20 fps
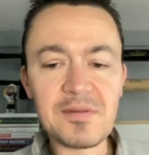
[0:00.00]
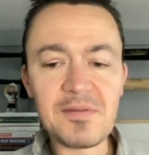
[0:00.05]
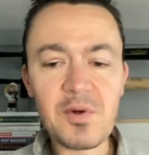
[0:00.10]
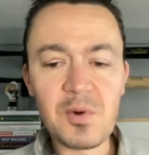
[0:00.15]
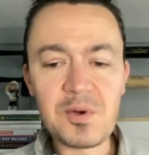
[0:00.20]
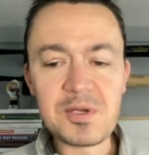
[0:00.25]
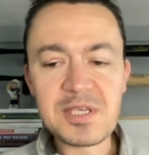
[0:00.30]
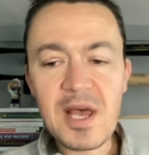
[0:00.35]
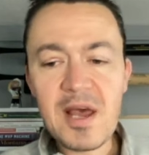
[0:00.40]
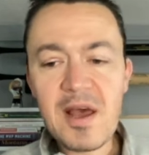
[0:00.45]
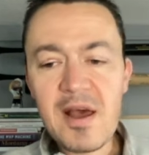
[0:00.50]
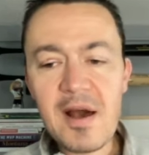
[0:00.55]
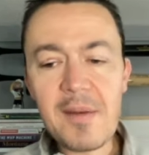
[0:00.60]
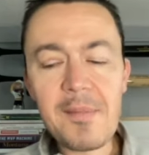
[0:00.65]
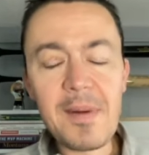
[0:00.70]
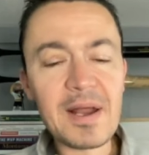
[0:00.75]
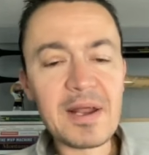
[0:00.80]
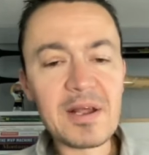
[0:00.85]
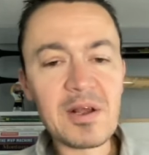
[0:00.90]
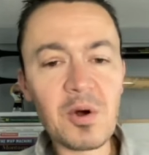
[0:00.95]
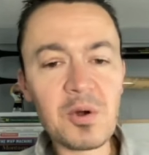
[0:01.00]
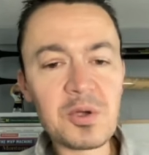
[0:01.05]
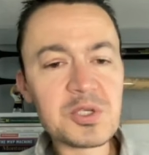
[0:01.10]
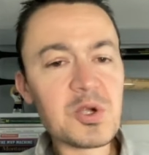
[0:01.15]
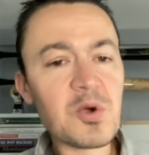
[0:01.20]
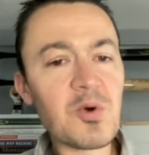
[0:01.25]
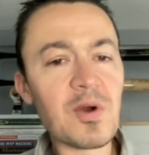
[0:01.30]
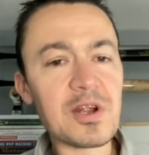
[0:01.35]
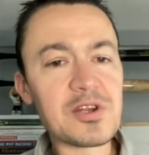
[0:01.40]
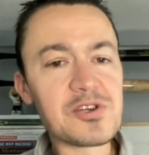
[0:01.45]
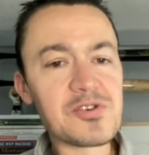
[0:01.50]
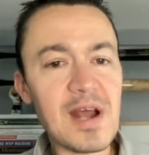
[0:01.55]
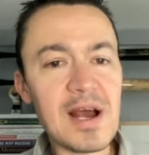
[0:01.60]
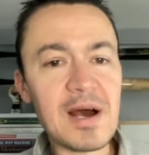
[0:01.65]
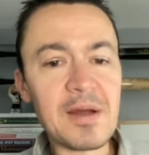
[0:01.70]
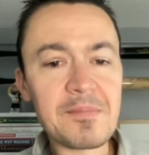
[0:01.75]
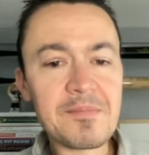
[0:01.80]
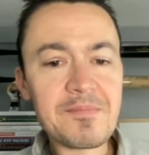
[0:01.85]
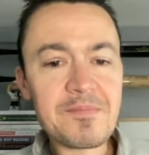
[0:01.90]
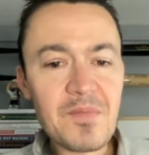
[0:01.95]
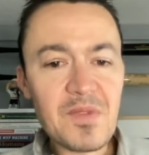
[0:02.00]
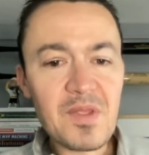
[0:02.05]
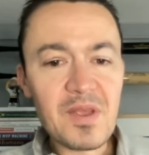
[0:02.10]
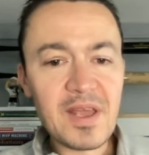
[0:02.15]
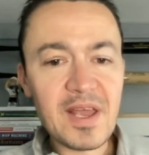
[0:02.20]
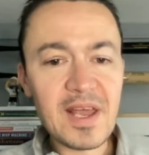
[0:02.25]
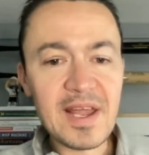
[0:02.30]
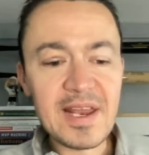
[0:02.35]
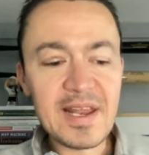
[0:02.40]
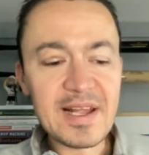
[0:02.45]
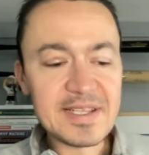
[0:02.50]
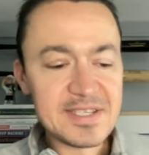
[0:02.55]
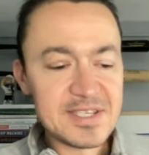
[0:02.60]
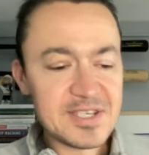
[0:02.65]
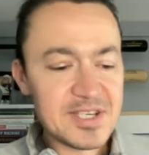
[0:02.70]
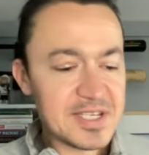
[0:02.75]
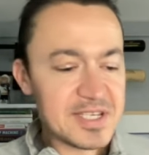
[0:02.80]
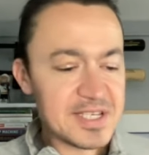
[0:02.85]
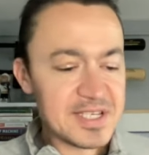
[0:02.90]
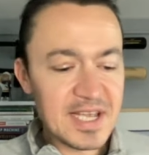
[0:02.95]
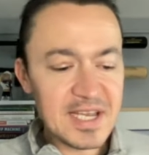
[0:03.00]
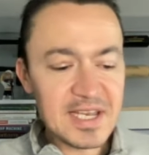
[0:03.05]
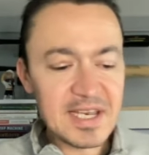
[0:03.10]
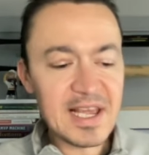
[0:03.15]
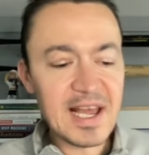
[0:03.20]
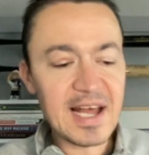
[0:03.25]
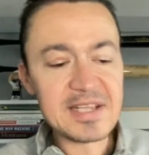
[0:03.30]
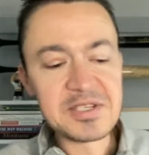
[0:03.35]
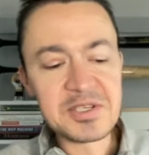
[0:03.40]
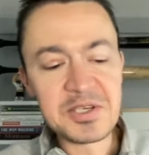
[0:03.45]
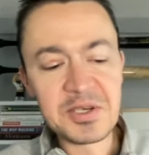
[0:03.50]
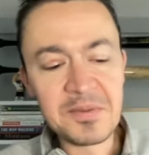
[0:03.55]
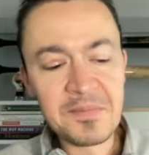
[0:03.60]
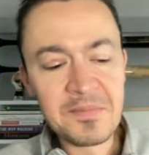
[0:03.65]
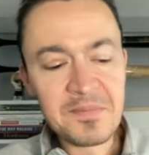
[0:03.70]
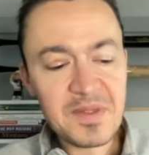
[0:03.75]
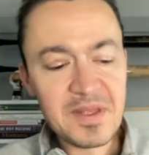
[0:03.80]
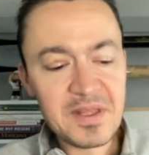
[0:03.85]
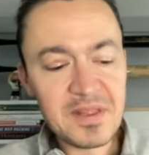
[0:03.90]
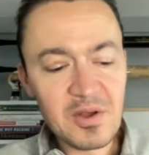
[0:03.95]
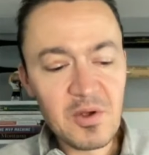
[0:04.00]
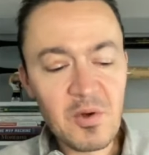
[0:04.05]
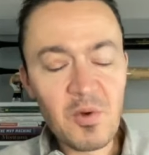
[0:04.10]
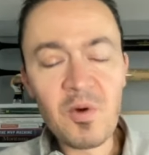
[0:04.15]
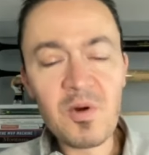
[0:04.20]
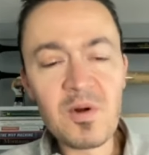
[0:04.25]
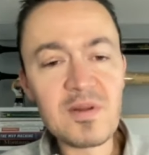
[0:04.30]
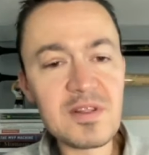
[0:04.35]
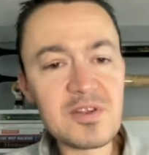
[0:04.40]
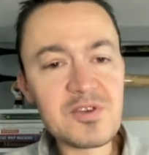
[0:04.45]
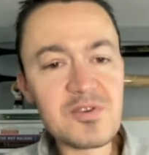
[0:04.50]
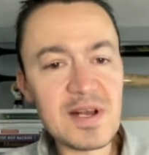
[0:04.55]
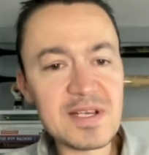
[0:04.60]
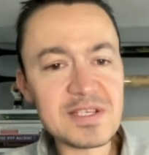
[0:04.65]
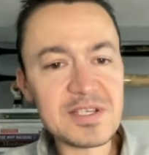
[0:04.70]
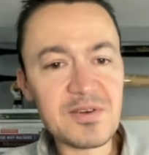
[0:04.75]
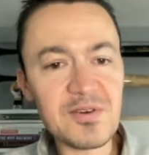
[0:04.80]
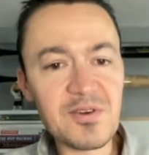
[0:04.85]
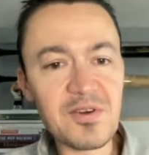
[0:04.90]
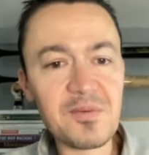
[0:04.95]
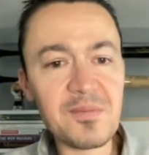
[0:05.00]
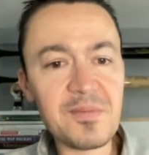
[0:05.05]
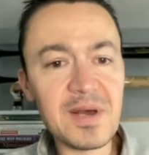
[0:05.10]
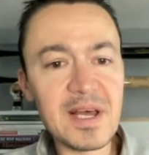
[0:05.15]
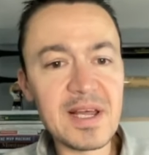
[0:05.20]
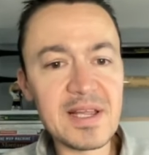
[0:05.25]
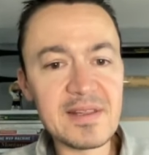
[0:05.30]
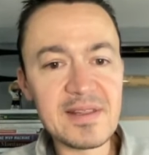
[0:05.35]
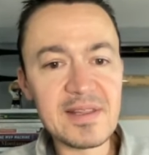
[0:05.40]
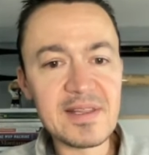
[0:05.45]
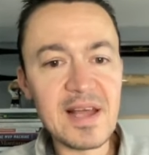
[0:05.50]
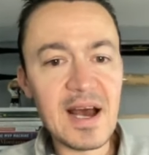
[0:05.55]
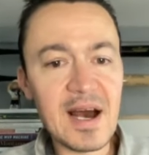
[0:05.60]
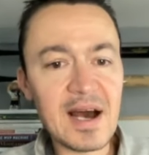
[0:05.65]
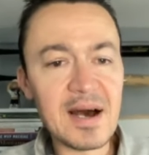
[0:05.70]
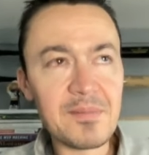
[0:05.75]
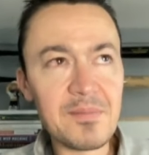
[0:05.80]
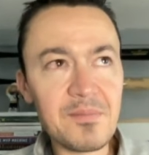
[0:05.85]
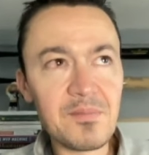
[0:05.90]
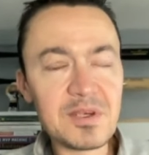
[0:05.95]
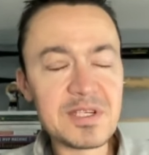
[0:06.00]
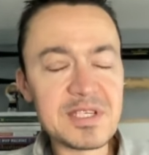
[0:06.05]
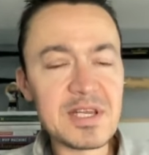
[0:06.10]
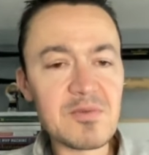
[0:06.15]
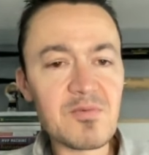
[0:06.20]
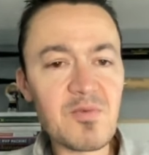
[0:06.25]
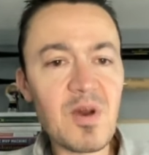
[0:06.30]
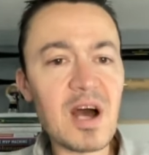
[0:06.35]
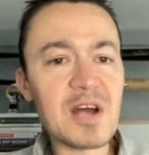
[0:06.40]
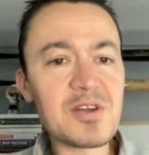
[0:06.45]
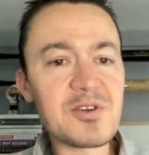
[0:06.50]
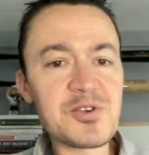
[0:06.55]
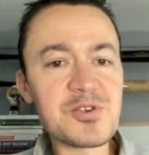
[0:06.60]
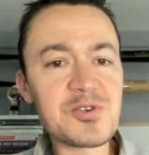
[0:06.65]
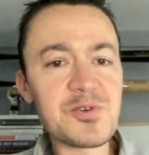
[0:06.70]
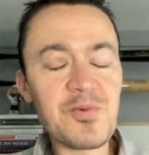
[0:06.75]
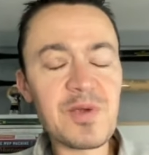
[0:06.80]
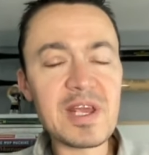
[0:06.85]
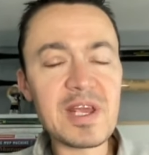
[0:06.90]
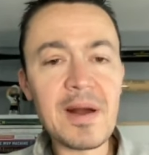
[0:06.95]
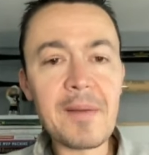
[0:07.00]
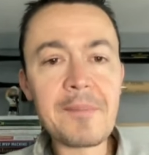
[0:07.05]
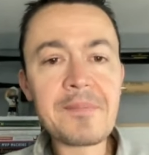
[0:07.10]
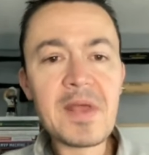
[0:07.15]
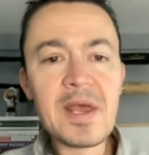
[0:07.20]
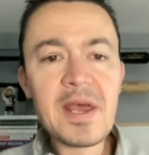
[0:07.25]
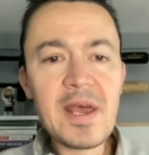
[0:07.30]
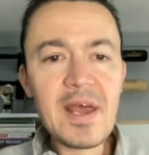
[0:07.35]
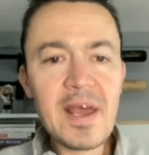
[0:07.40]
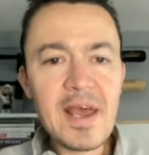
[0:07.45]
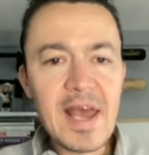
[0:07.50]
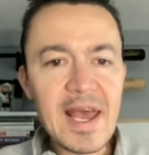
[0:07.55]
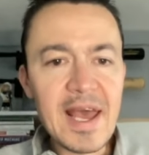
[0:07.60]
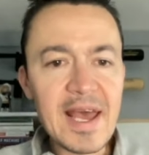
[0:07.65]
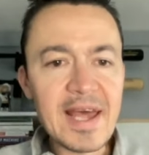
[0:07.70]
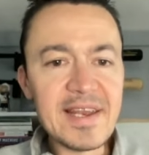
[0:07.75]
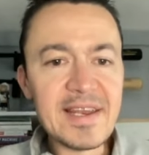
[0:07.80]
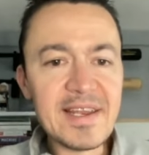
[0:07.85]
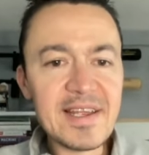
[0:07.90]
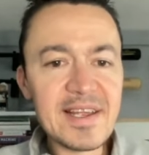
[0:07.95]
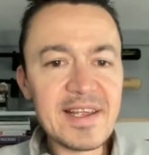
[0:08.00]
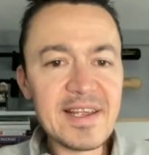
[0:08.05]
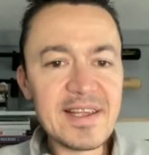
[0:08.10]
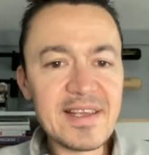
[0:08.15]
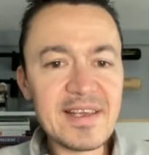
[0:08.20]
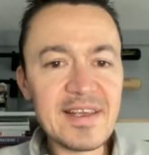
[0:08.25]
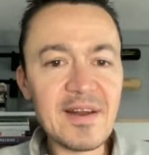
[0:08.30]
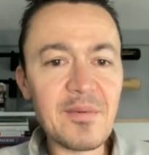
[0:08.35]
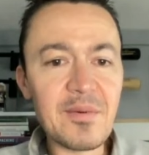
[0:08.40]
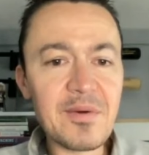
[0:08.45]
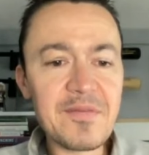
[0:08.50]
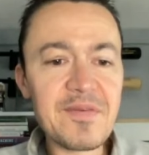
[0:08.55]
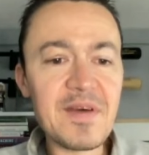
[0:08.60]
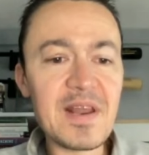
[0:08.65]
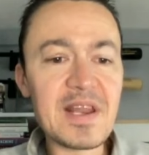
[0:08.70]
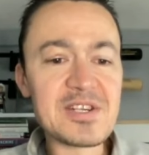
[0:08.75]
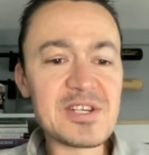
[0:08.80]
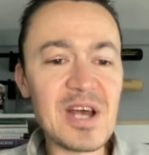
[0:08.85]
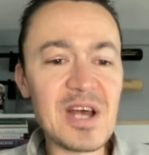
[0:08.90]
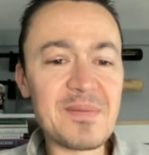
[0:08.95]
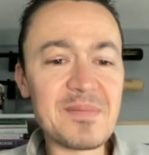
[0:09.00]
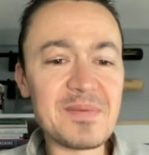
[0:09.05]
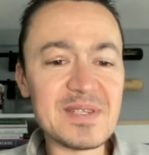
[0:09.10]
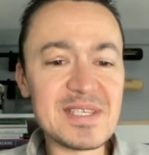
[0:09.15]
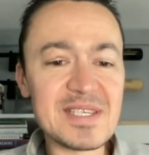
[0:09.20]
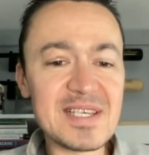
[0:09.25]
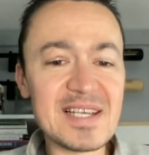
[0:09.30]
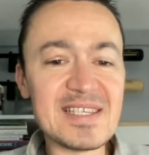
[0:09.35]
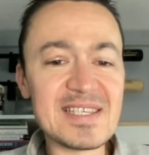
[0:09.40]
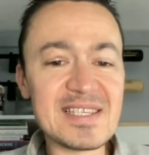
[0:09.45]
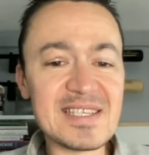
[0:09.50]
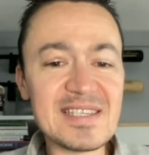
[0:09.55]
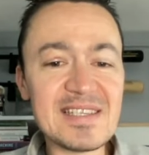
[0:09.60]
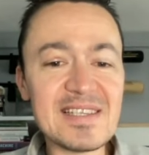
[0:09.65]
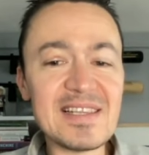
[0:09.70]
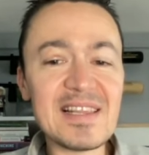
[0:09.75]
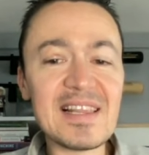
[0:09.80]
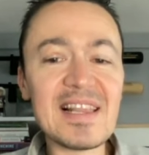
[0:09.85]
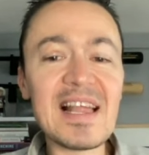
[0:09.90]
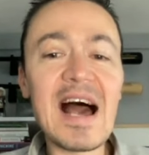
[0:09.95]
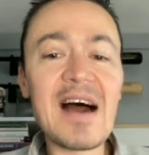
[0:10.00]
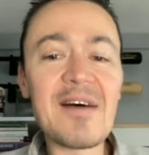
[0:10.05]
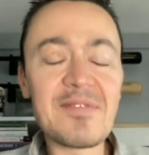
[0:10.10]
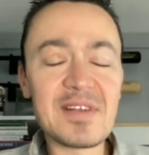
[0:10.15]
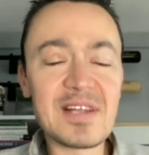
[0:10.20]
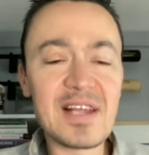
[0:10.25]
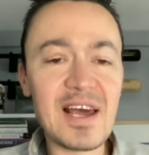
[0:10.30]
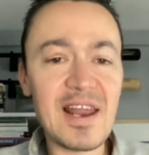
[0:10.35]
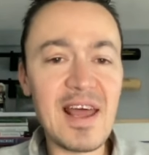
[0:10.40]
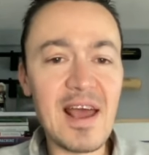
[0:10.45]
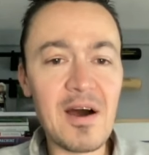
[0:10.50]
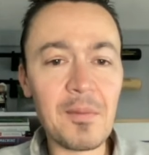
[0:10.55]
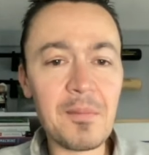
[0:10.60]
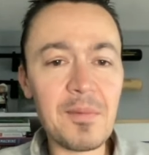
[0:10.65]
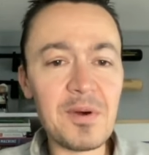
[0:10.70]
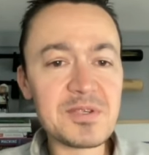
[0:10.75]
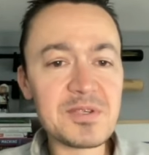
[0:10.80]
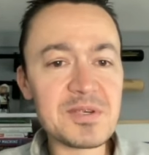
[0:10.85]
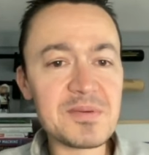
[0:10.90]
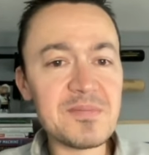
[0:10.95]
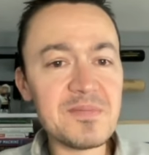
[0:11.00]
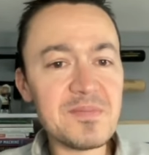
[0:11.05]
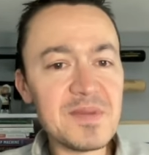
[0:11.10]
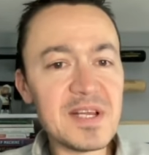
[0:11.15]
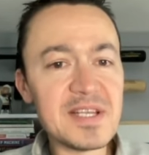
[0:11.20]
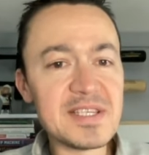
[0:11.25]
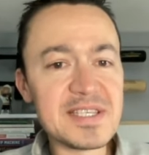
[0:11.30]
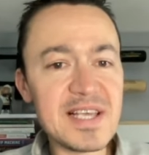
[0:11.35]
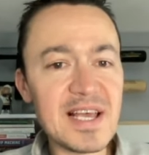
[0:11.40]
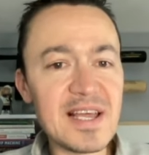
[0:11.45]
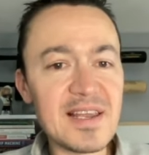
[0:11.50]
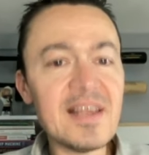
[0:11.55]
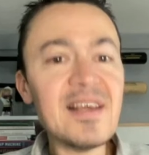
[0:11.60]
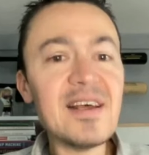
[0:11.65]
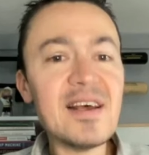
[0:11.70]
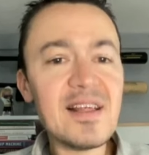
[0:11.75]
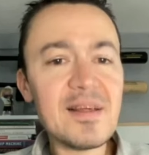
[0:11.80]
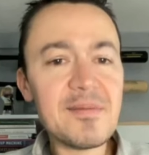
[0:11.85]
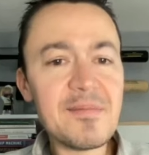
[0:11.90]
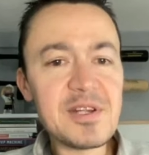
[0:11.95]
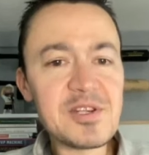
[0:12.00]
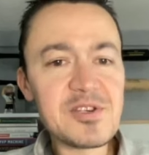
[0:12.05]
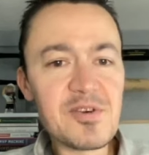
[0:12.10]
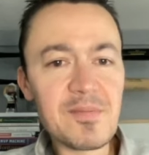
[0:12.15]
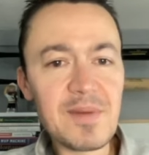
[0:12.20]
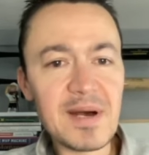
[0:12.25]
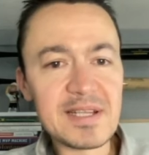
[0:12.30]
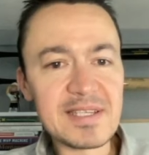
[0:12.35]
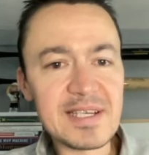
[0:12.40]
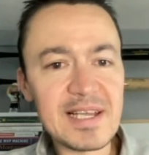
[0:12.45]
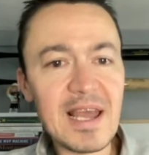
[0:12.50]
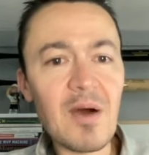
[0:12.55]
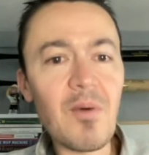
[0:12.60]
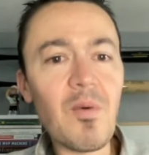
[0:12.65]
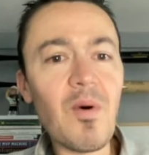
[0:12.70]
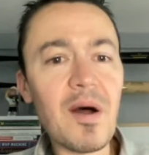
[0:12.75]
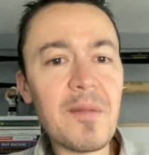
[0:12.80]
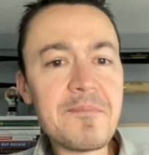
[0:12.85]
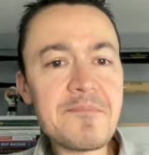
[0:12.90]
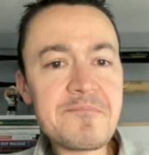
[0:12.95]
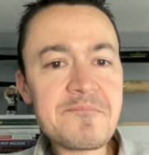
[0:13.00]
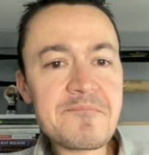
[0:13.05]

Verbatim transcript: of course, about a goal-scoring drought. And it's just Sid and Gensel in the corner of the dressing room at, Rogers Arena. And, you know, we finish up and Sid's laughing, kind of elbows him and said, it means you're about to get one.